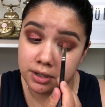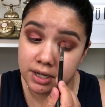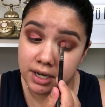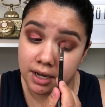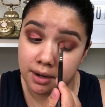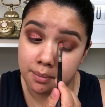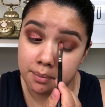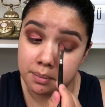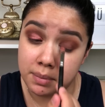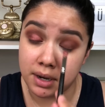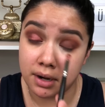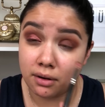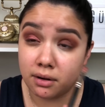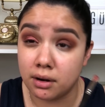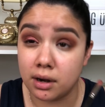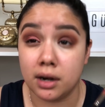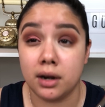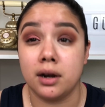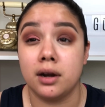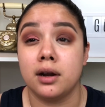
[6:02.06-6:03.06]
You got a
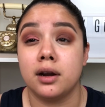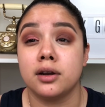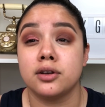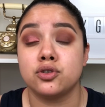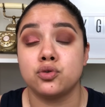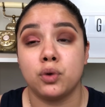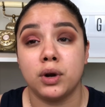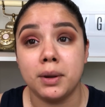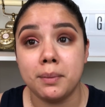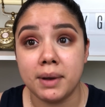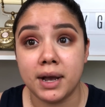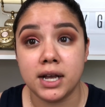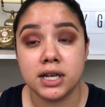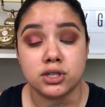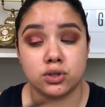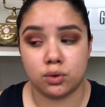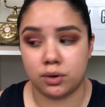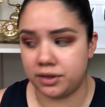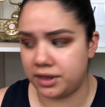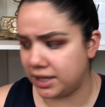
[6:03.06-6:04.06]
mirror, 20 bucks,
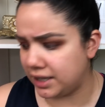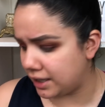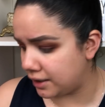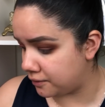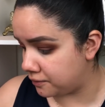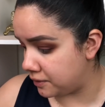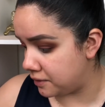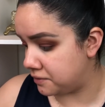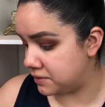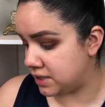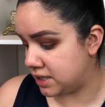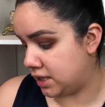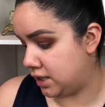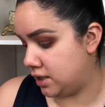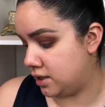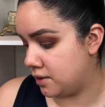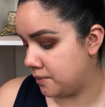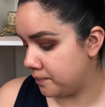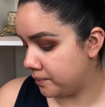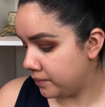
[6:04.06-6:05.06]
or I think like
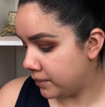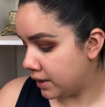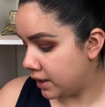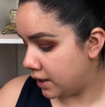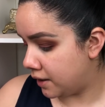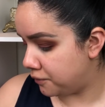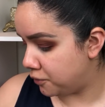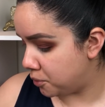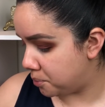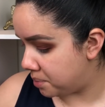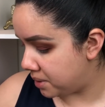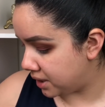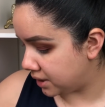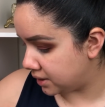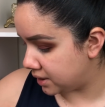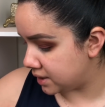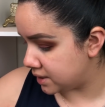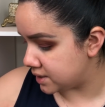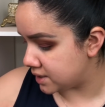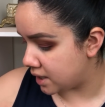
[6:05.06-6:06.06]
15 if you pick
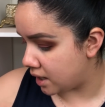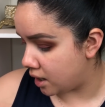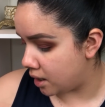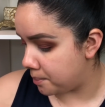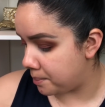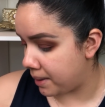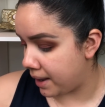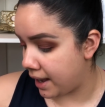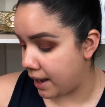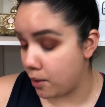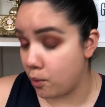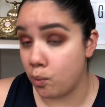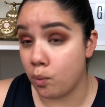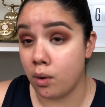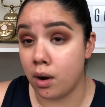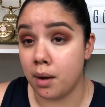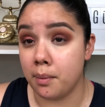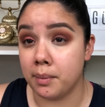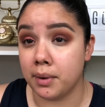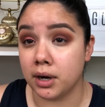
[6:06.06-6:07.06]
these up at
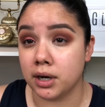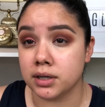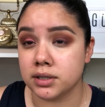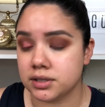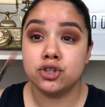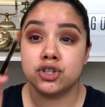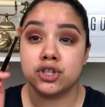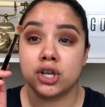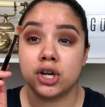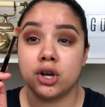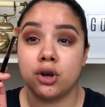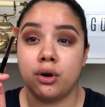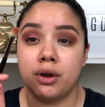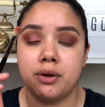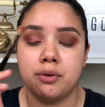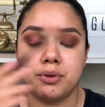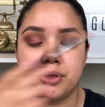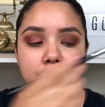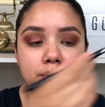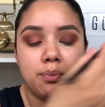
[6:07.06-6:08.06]
Walmart. Just gonna go
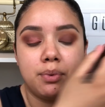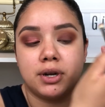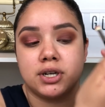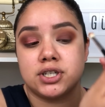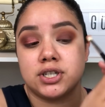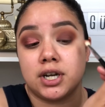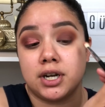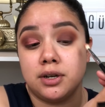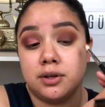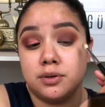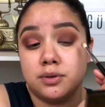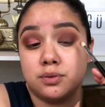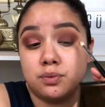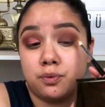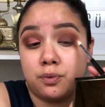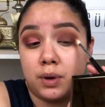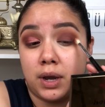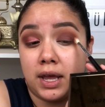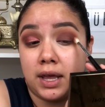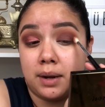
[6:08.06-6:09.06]
in with the brush that I use
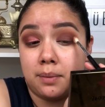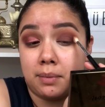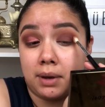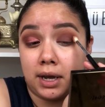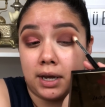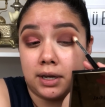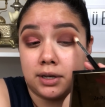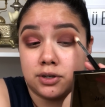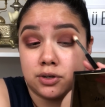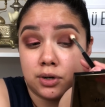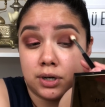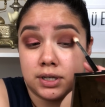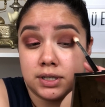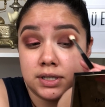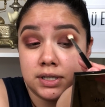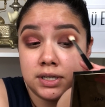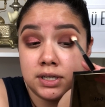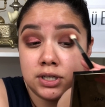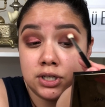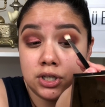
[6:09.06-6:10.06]
in my
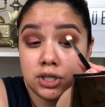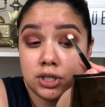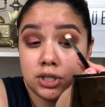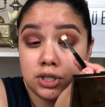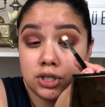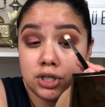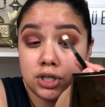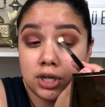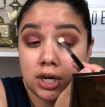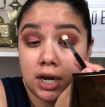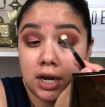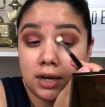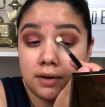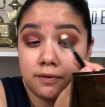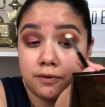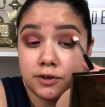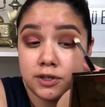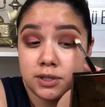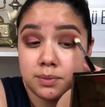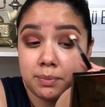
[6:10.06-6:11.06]
transition shade
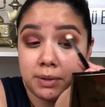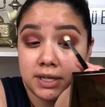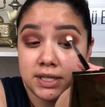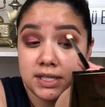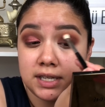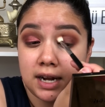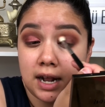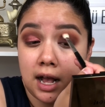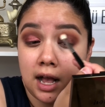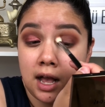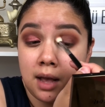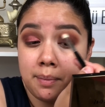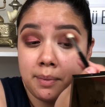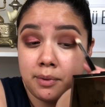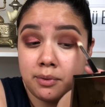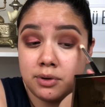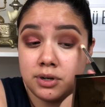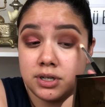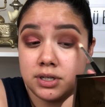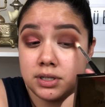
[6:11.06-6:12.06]
for Spice It Up,
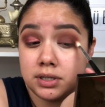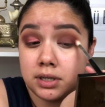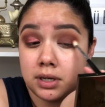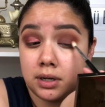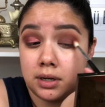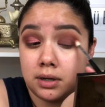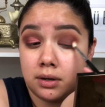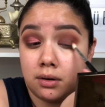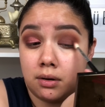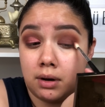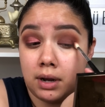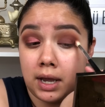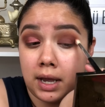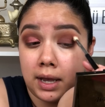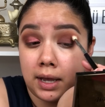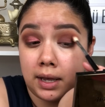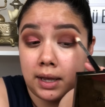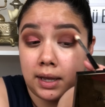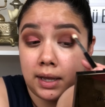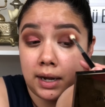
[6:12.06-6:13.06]
and we're just gonna go
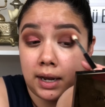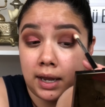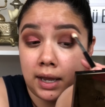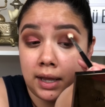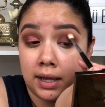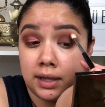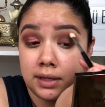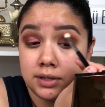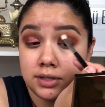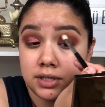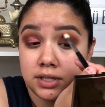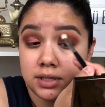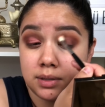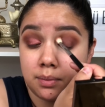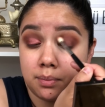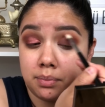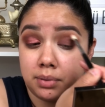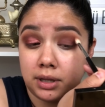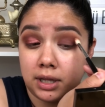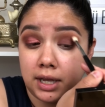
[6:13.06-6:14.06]
ahead and
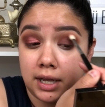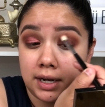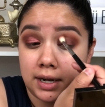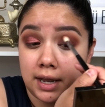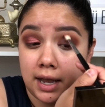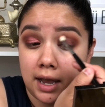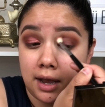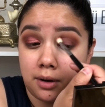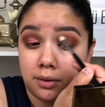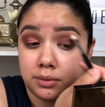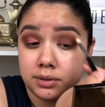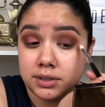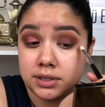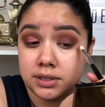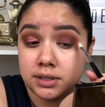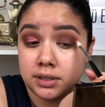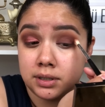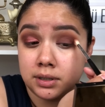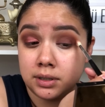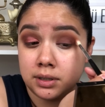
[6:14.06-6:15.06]
just blend
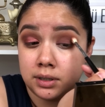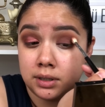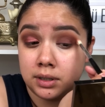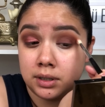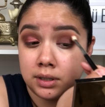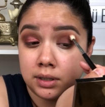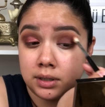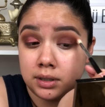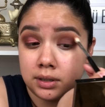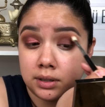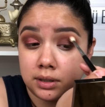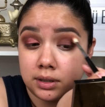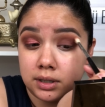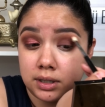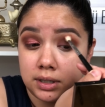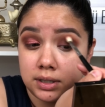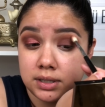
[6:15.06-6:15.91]
out the